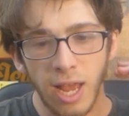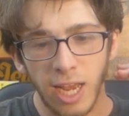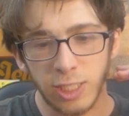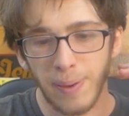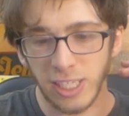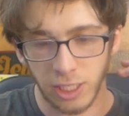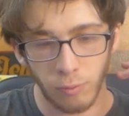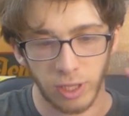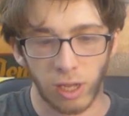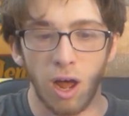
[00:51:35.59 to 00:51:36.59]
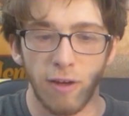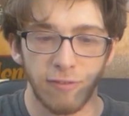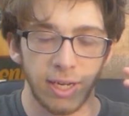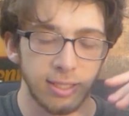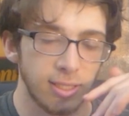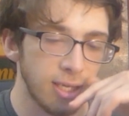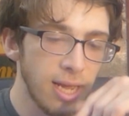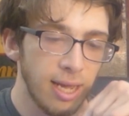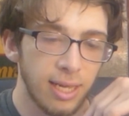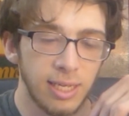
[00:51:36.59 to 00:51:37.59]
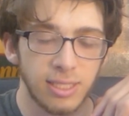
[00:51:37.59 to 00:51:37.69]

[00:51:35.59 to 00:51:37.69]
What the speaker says: especially with the confidence in